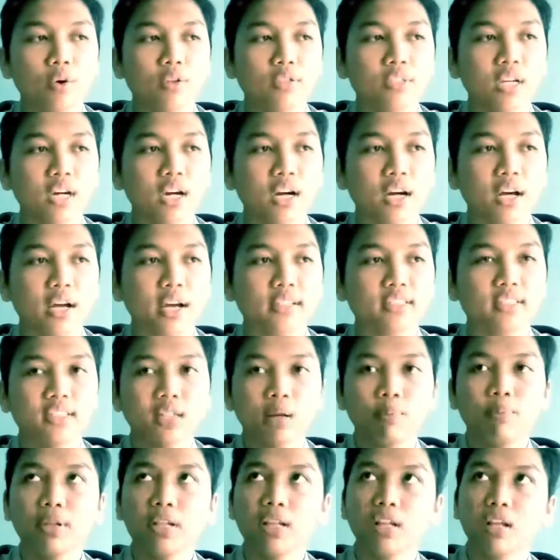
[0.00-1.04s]
The
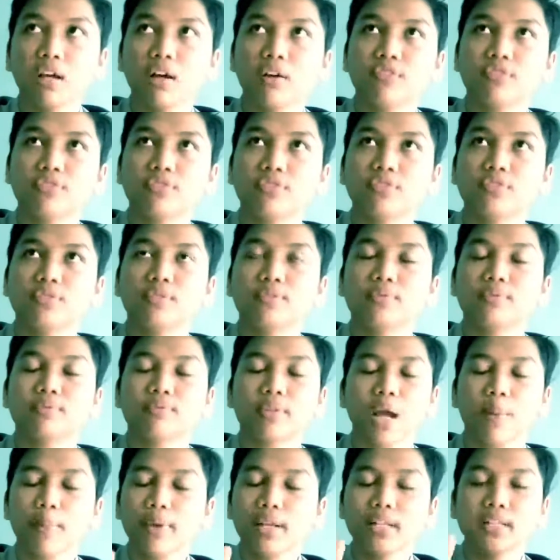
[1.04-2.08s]
example of,
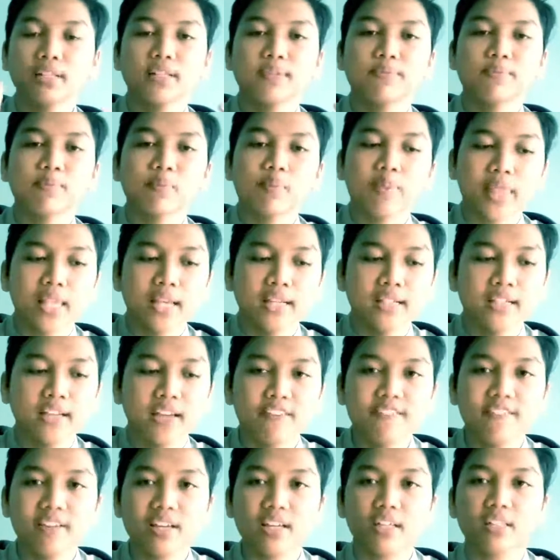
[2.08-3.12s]

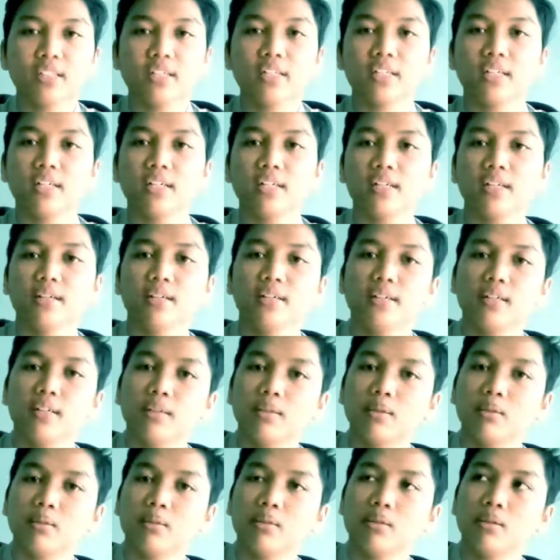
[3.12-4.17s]
giving the
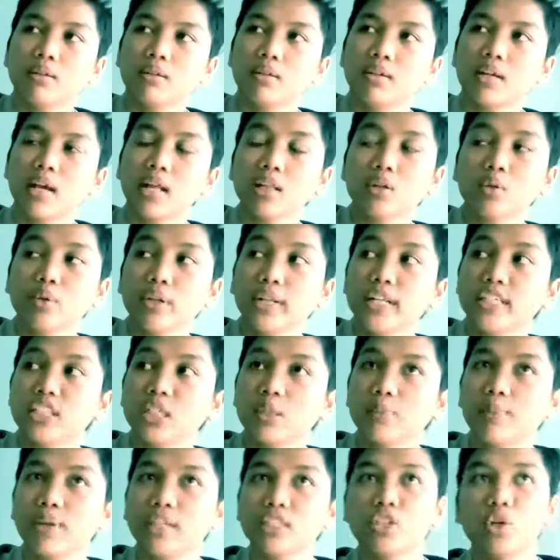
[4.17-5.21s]

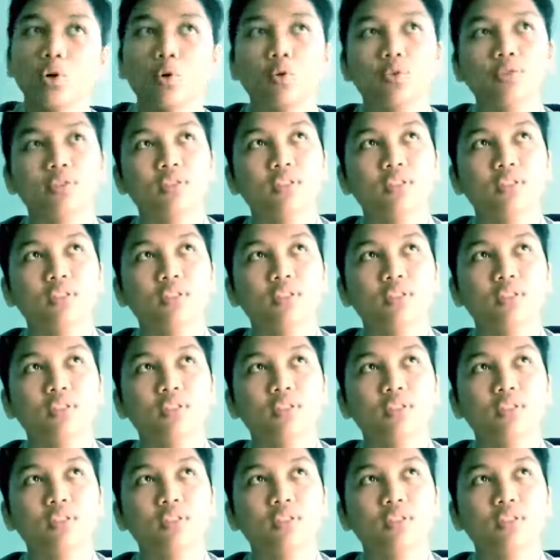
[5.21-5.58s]
calculation method